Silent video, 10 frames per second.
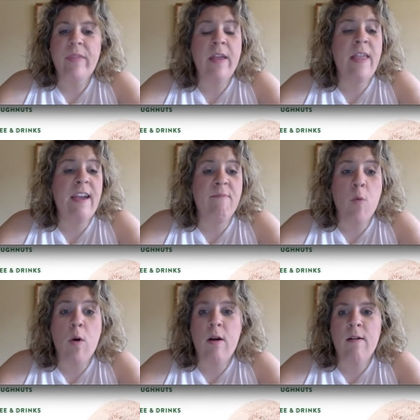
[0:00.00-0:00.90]
And they have
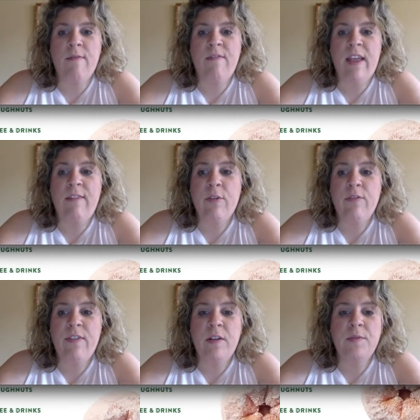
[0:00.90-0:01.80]
more flavored
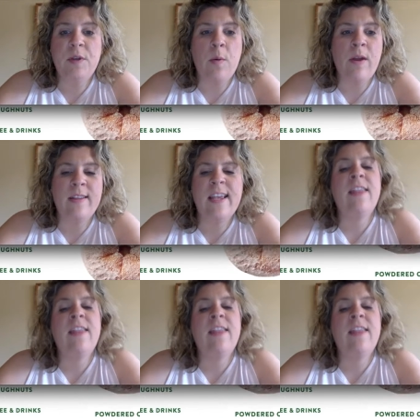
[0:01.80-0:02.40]
filled donuts,